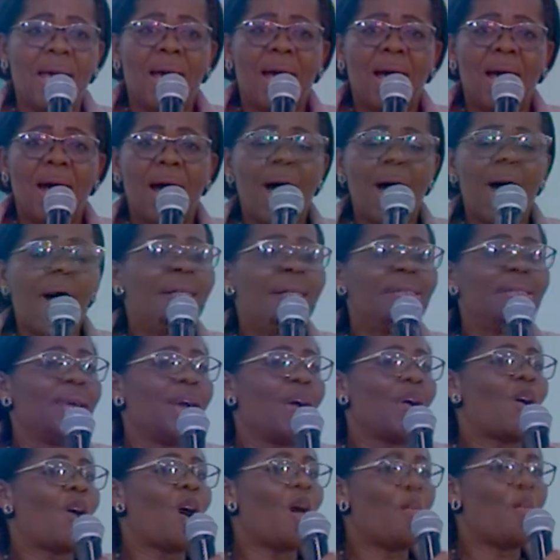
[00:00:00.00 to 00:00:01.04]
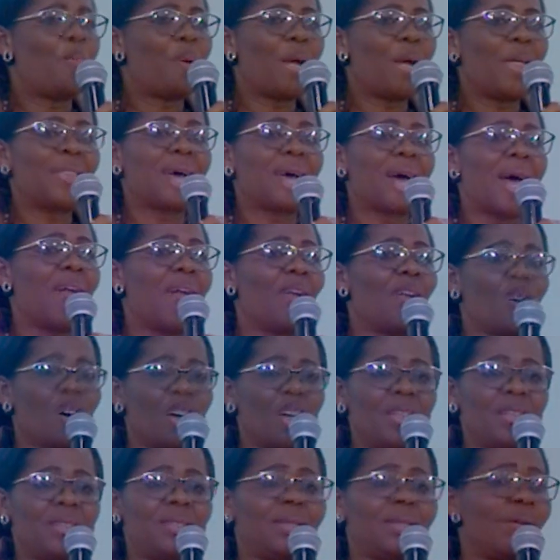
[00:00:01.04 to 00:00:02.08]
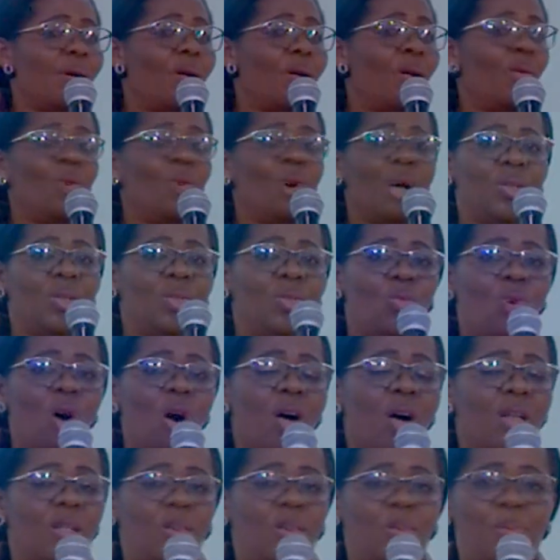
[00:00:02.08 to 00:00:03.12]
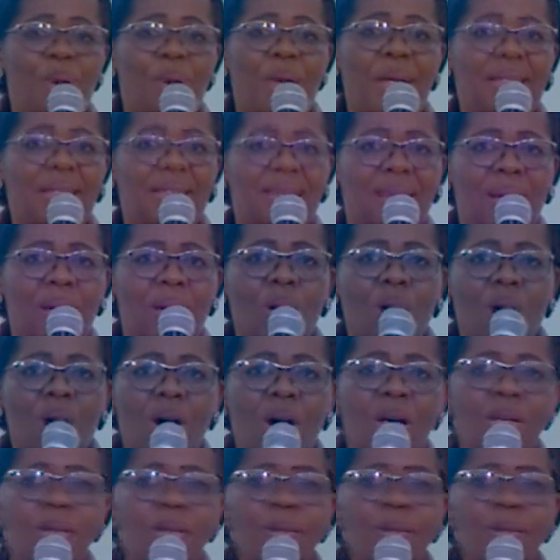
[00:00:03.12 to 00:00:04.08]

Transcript: And the corporate anointing always works. Praise the Lord.